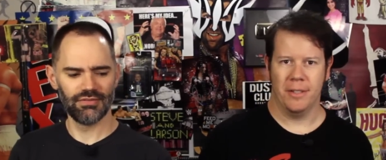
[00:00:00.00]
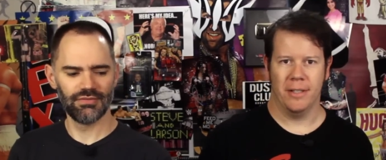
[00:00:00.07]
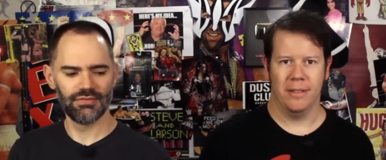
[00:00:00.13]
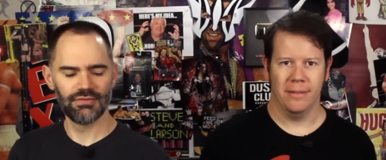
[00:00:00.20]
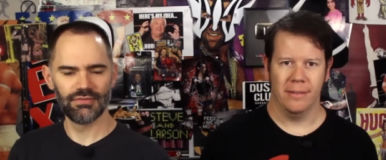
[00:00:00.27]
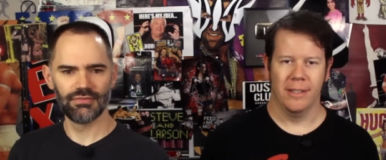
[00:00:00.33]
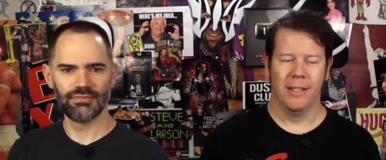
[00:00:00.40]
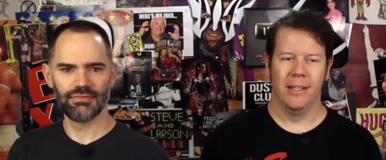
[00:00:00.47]

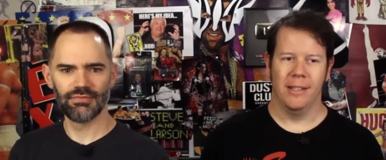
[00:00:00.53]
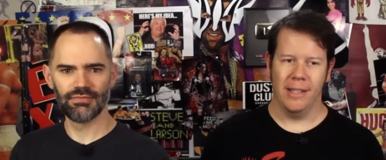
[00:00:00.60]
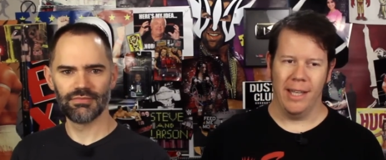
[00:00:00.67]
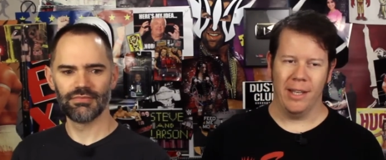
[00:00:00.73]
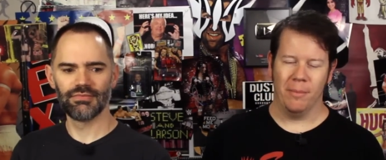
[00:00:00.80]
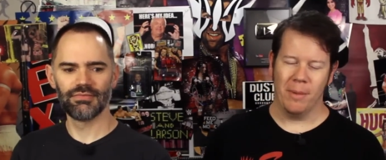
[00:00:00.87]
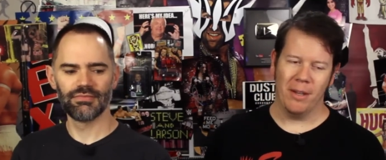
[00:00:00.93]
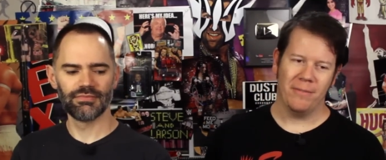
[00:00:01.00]
Speaker 1: gonna, well, in
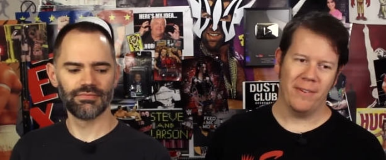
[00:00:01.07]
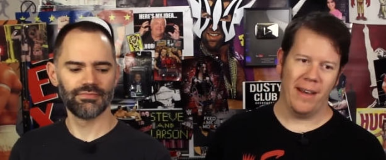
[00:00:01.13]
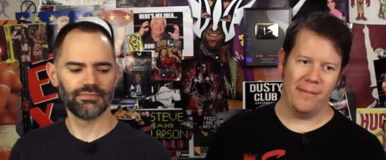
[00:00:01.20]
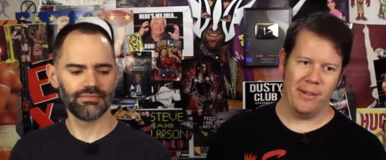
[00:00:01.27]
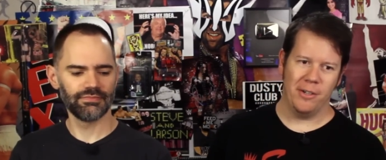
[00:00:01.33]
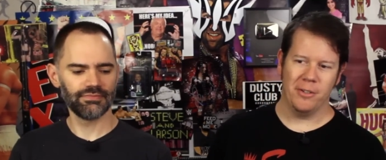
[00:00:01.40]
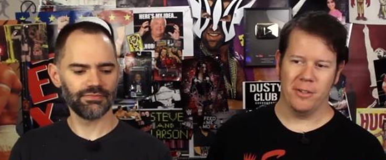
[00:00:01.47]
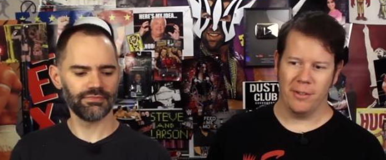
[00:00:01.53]
about five
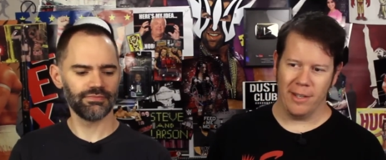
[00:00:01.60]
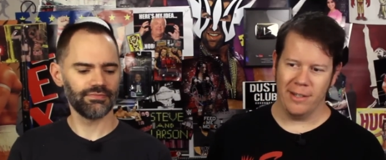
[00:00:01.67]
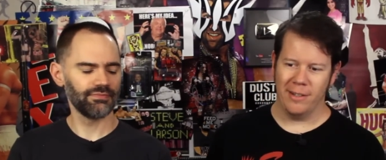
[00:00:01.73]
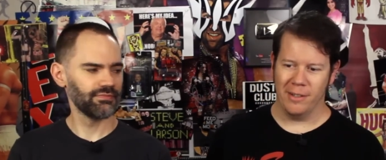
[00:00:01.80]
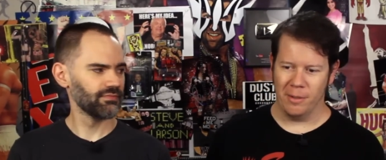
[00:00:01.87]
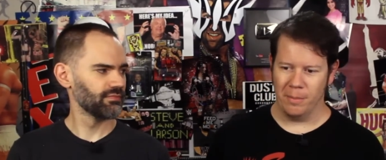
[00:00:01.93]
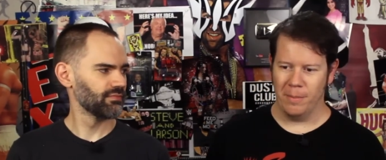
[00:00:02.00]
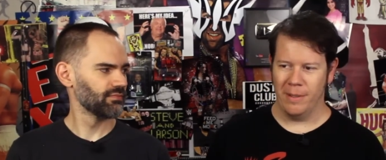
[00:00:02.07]
years, he'll get
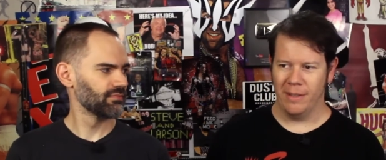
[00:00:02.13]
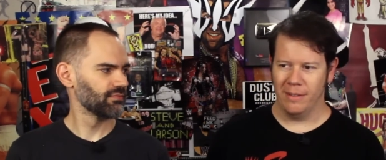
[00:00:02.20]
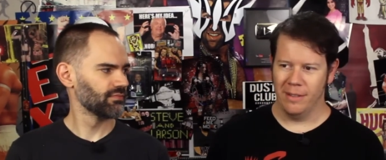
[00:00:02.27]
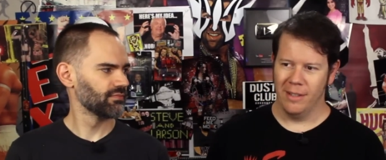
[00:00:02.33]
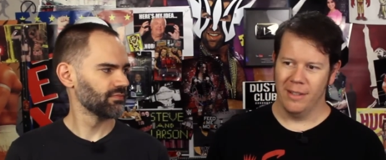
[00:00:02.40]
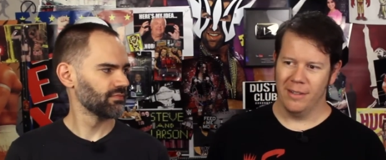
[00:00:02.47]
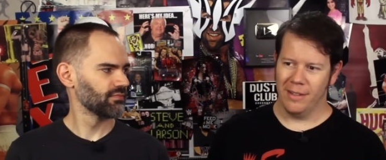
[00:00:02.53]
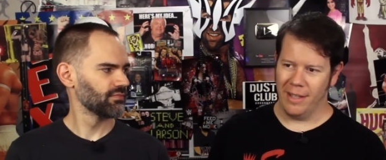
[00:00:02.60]
another big
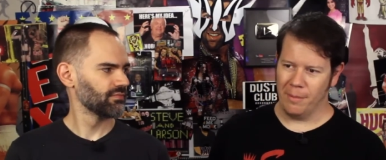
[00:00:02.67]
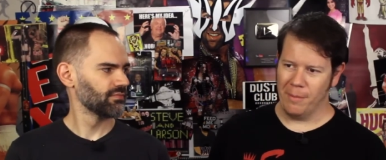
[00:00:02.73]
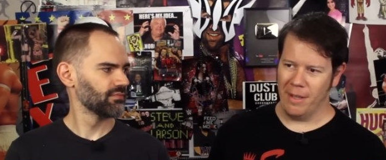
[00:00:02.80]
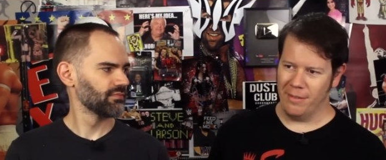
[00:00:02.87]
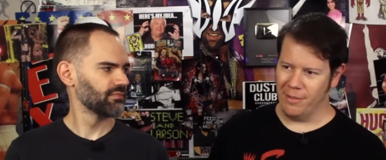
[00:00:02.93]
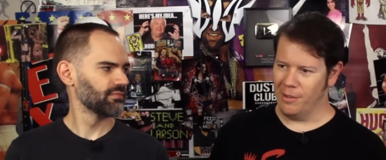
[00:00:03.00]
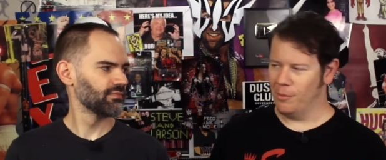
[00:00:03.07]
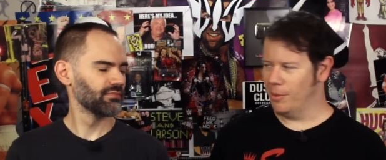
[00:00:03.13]
like main
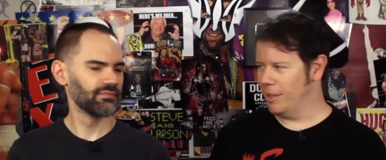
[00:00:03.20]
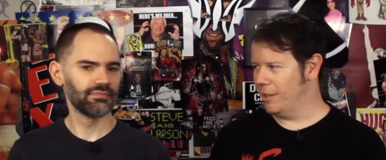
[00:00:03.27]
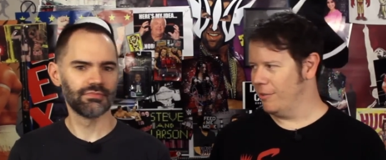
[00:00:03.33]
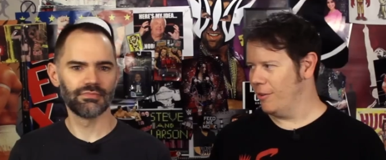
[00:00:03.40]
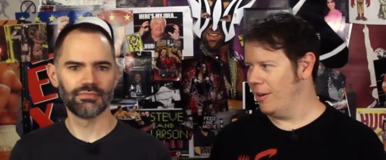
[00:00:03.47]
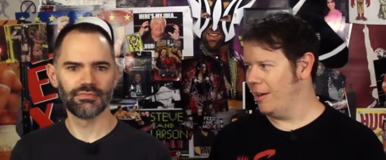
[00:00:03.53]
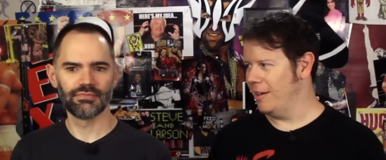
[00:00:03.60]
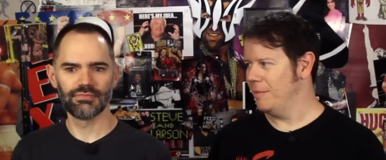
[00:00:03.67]
event win on
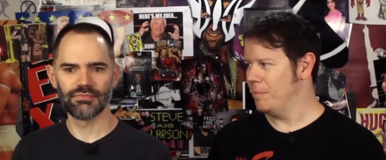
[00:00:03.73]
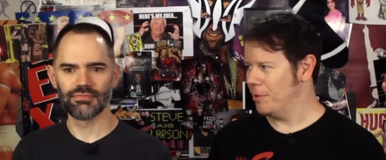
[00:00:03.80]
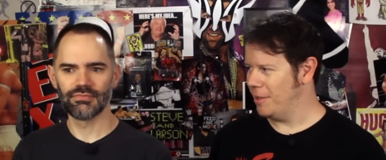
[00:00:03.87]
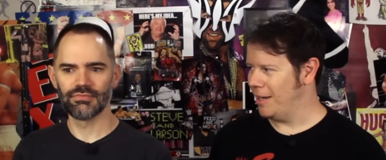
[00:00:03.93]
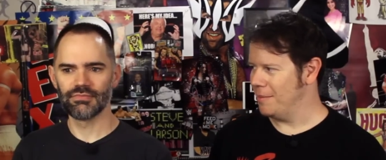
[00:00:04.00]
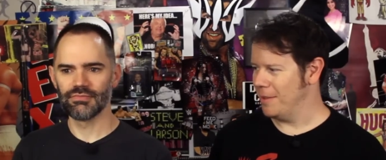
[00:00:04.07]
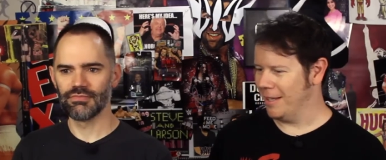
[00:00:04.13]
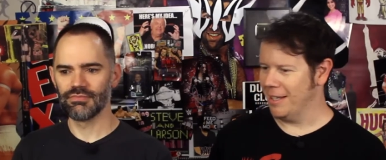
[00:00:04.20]
Raw,
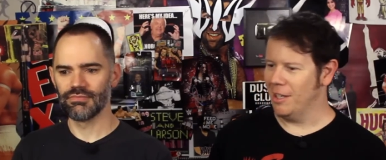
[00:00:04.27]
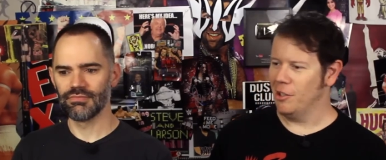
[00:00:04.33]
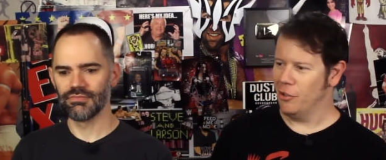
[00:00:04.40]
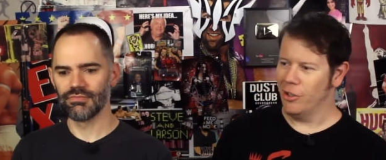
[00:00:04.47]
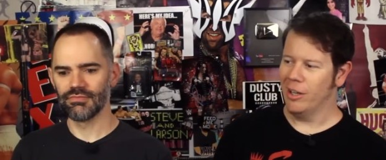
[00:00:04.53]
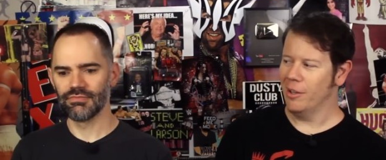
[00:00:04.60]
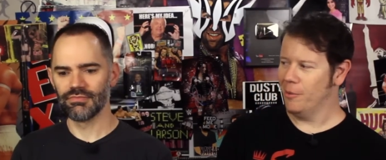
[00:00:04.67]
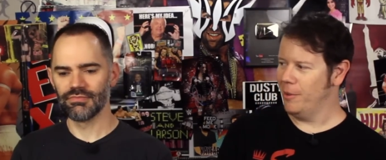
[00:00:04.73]
perhaps like an
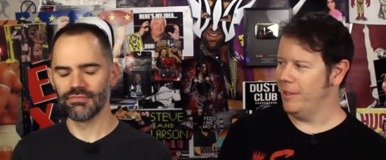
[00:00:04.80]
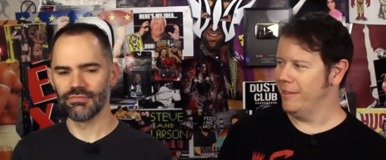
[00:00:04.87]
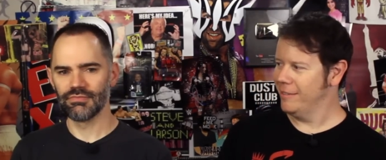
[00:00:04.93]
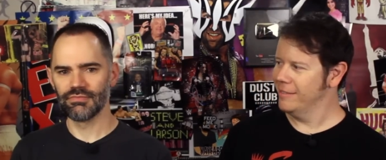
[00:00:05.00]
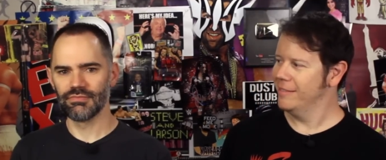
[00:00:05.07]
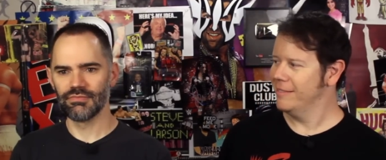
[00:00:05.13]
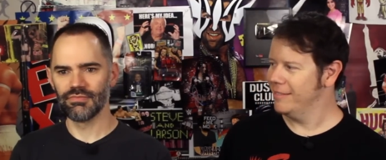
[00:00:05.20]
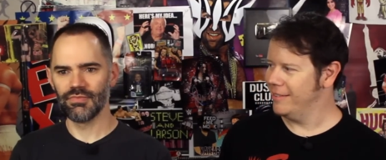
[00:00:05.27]
underdog win,
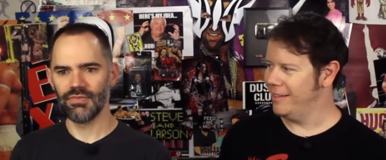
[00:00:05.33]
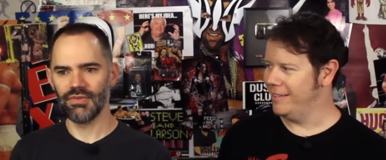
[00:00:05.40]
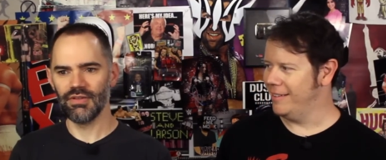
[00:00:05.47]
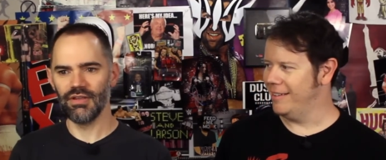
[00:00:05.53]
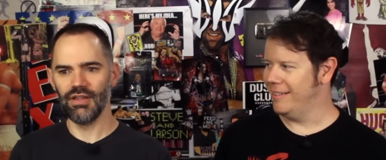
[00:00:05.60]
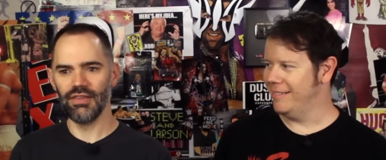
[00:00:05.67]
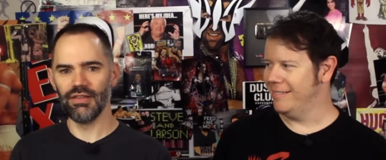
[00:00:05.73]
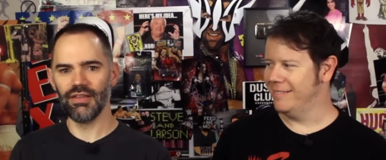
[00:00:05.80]
and
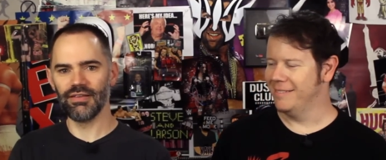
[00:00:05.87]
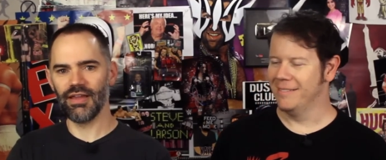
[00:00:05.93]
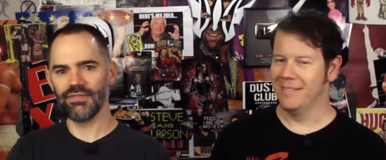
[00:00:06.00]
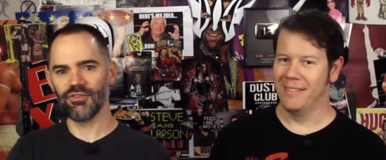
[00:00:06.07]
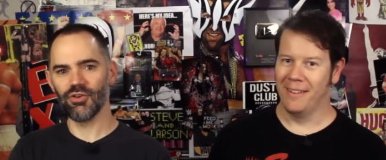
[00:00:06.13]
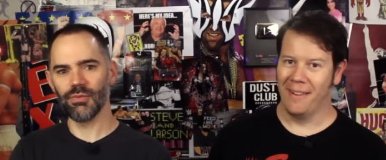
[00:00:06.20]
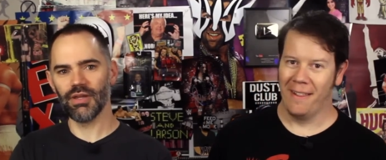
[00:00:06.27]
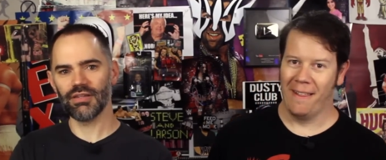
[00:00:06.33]
then and then
Speaker 2: have
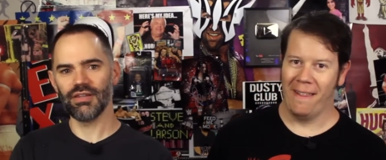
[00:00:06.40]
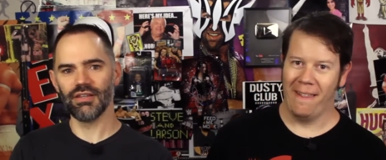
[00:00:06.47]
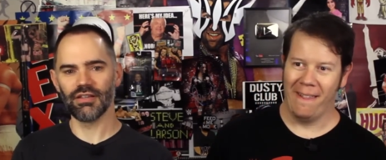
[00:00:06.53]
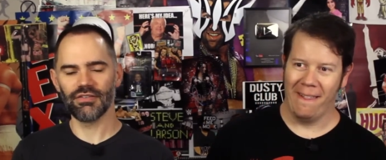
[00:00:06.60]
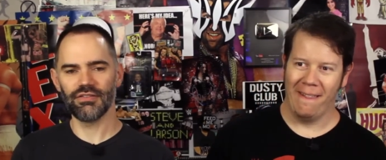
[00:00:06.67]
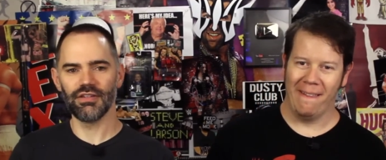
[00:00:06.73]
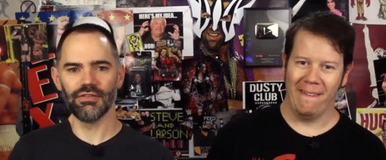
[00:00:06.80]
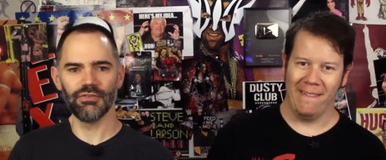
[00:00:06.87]
to go back to
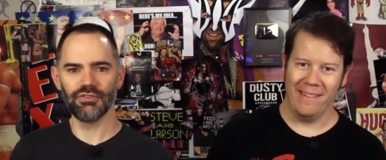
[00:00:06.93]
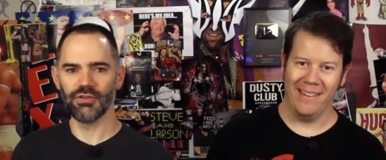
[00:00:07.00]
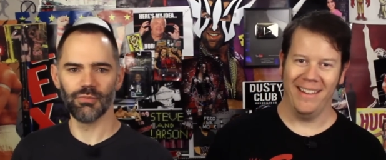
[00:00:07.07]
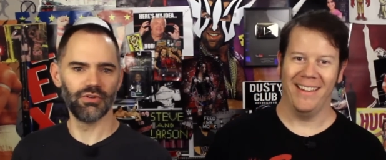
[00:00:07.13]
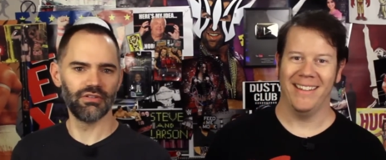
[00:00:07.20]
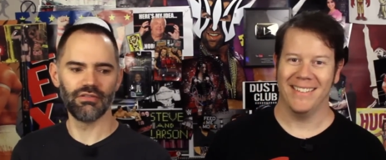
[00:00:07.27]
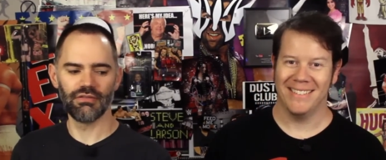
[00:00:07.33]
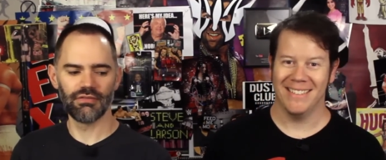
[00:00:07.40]
NXT for some reason.